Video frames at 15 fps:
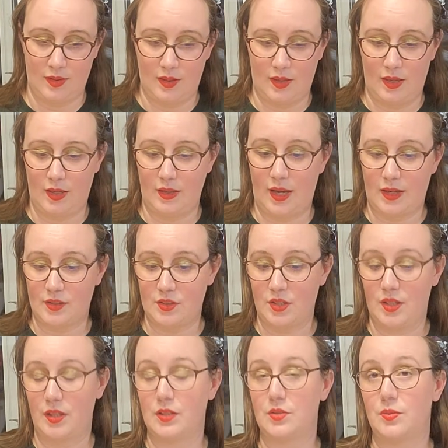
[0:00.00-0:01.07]
And actually
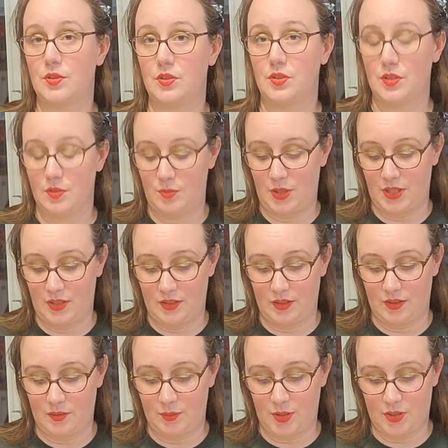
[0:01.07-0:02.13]
this one's going to be a
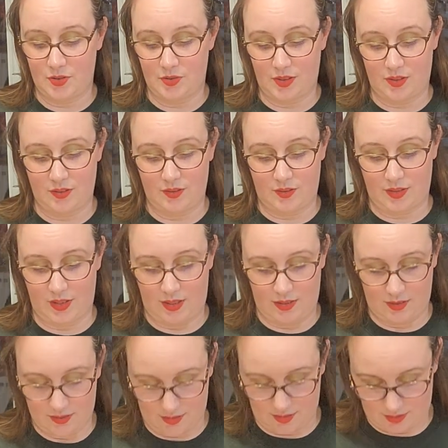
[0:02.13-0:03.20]
little bit trickier than I
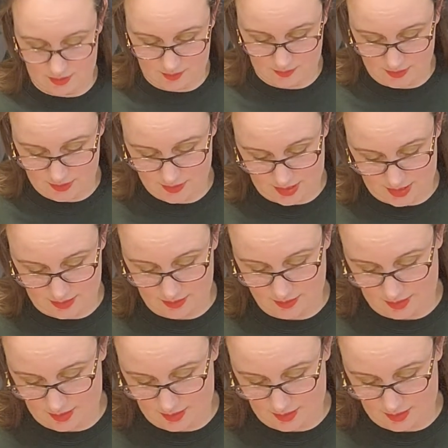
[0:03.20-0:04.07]
initially even said because I